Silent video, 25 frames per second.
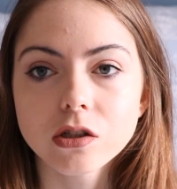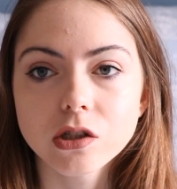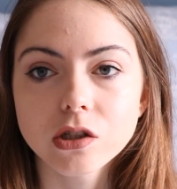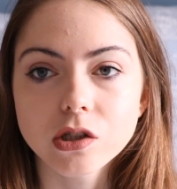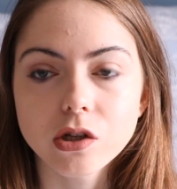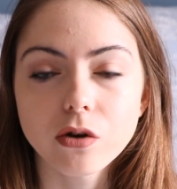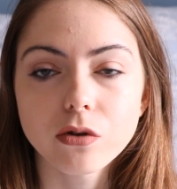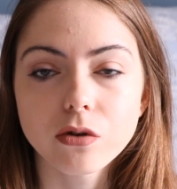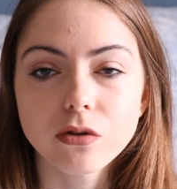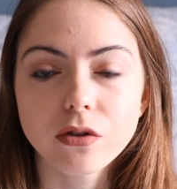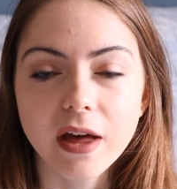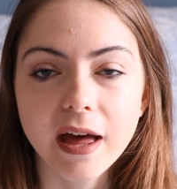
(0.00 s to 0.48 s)

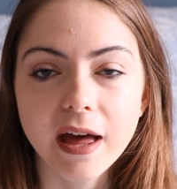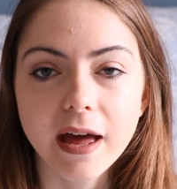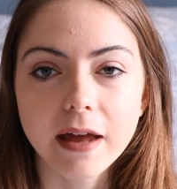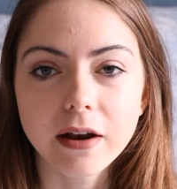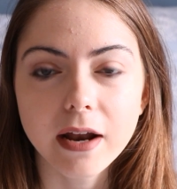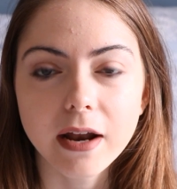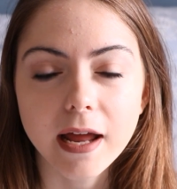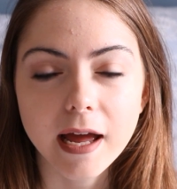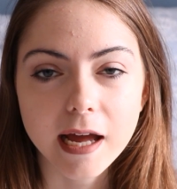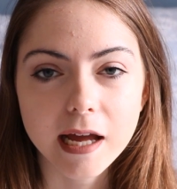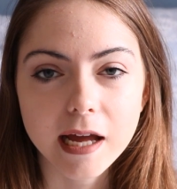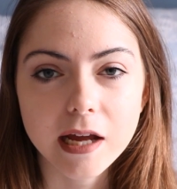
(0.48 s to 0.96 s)
So
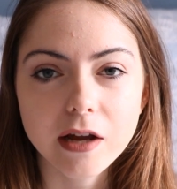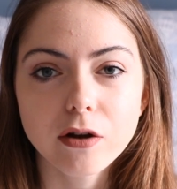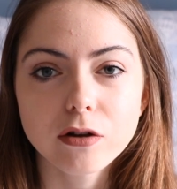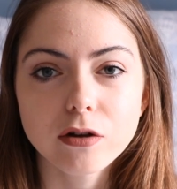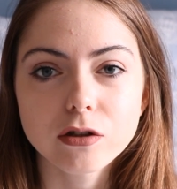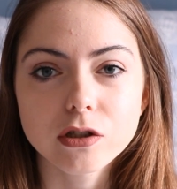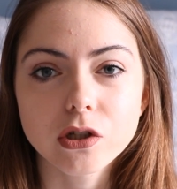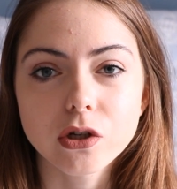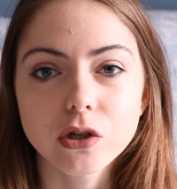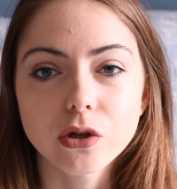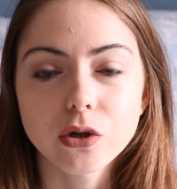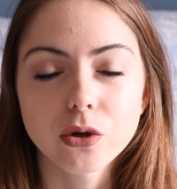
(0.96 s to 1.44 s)
then
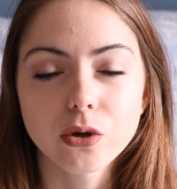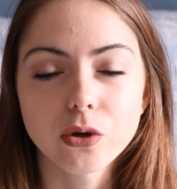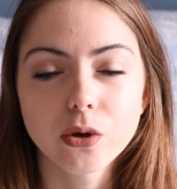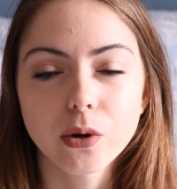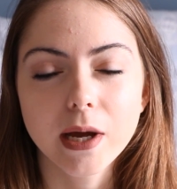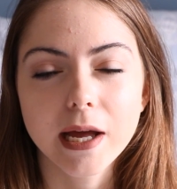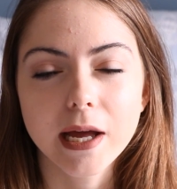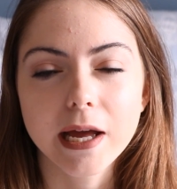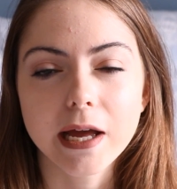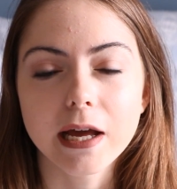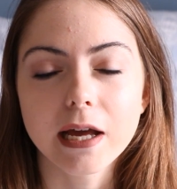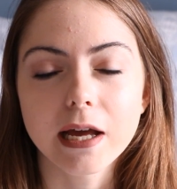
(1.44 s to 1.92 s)

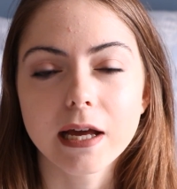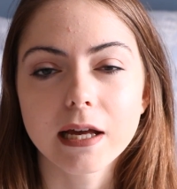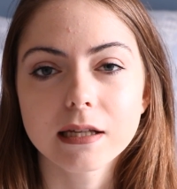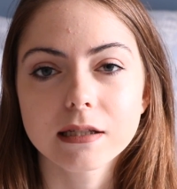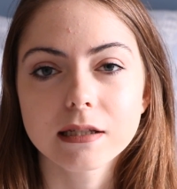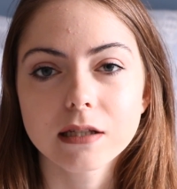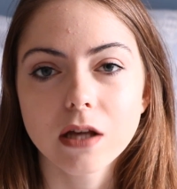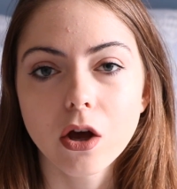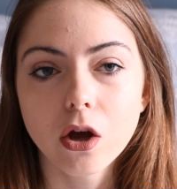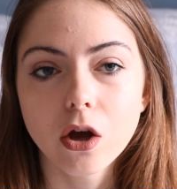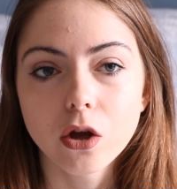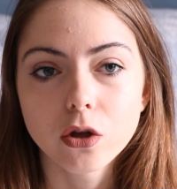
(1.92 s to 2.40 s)
AO2
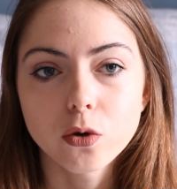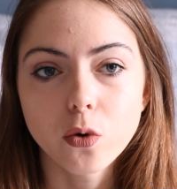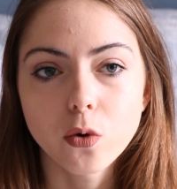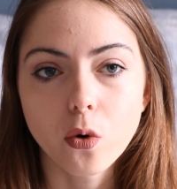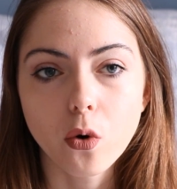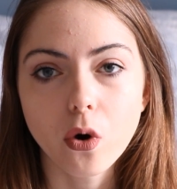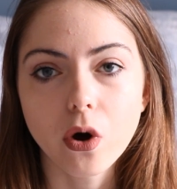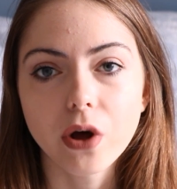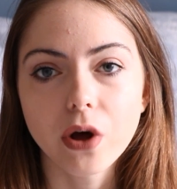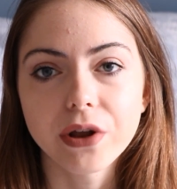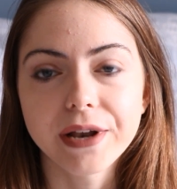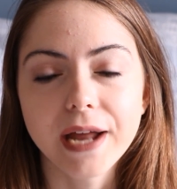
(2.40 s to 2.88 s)
is
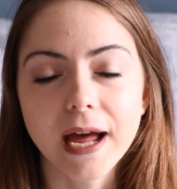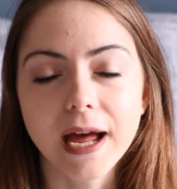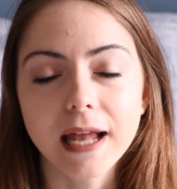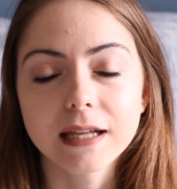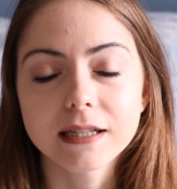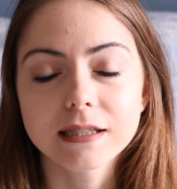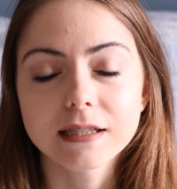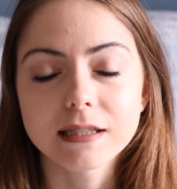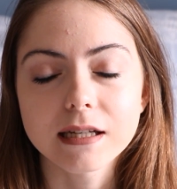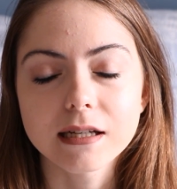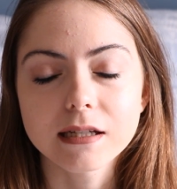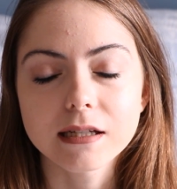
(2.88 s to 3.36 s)
your
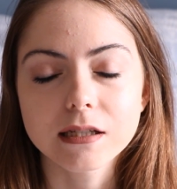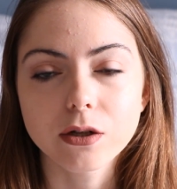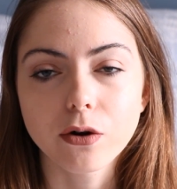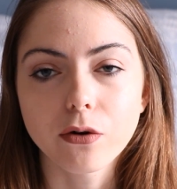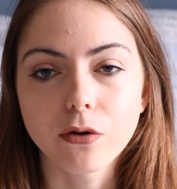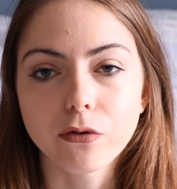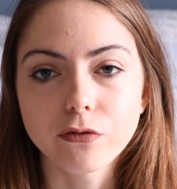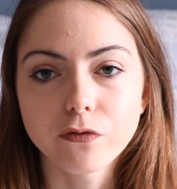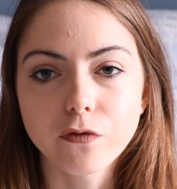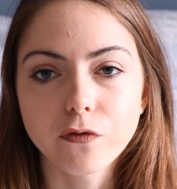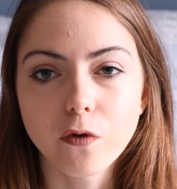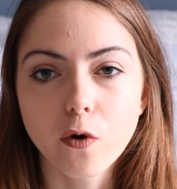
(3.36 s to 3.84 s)
analysis
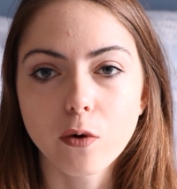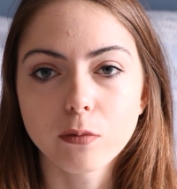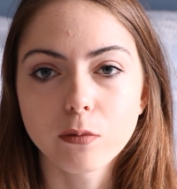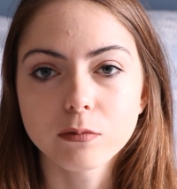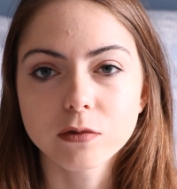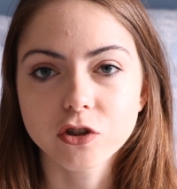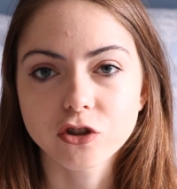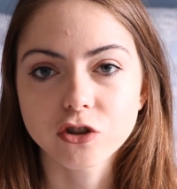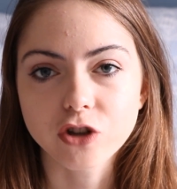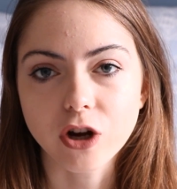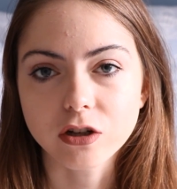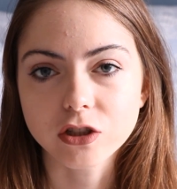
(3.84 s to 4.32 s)
of form,
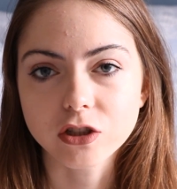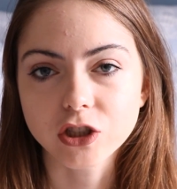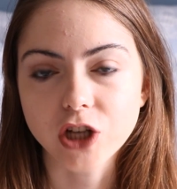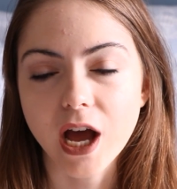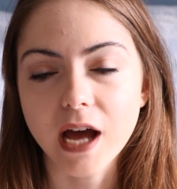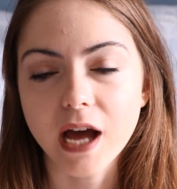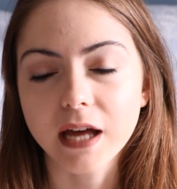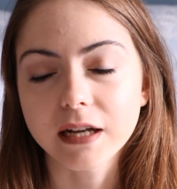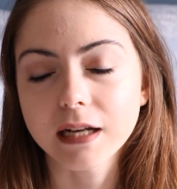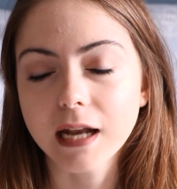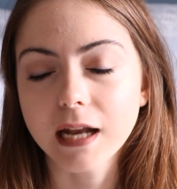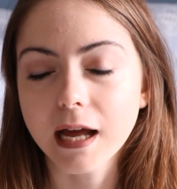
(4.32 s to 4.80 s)
structure
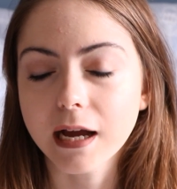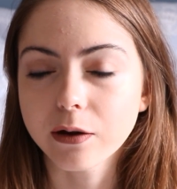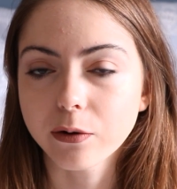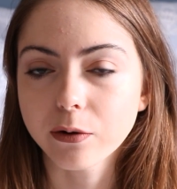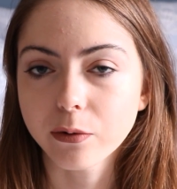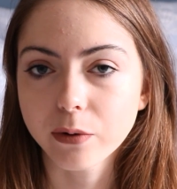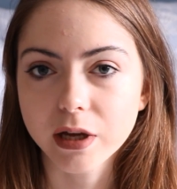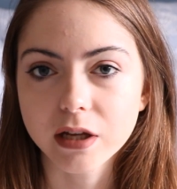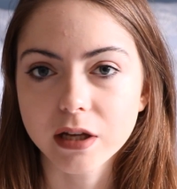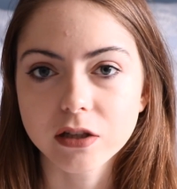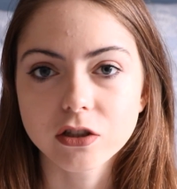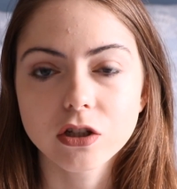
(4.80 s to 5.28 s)
and
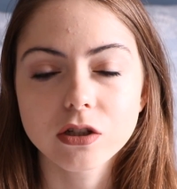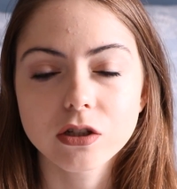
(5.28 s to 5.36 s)
language.